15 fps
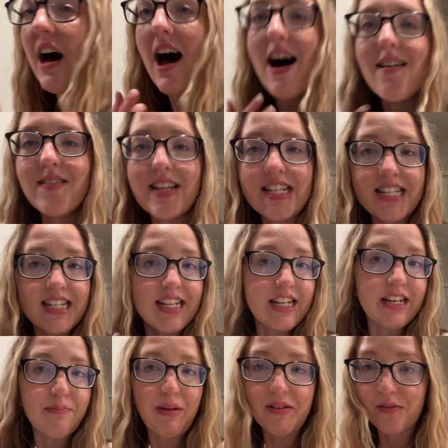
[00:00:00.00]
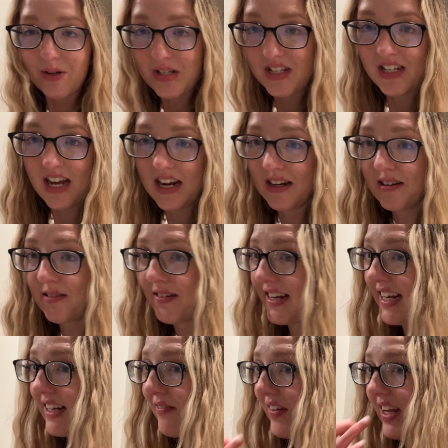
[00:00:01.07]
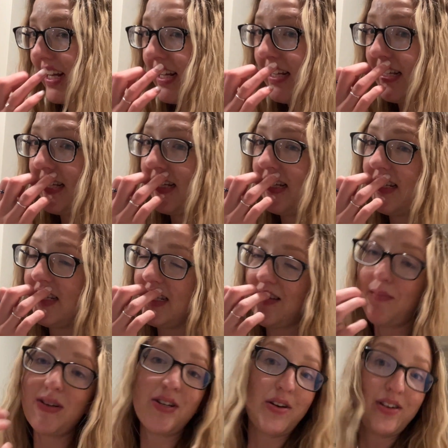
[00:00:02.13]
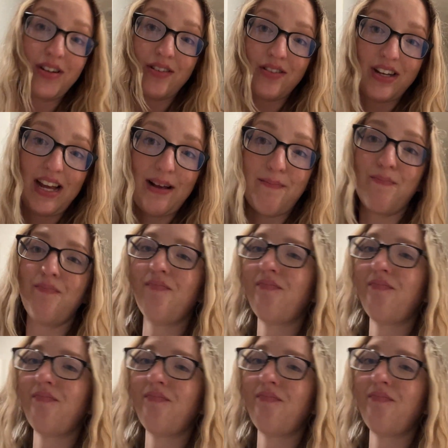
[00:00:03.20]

obviously my voice is kind of going because I've been talking all day,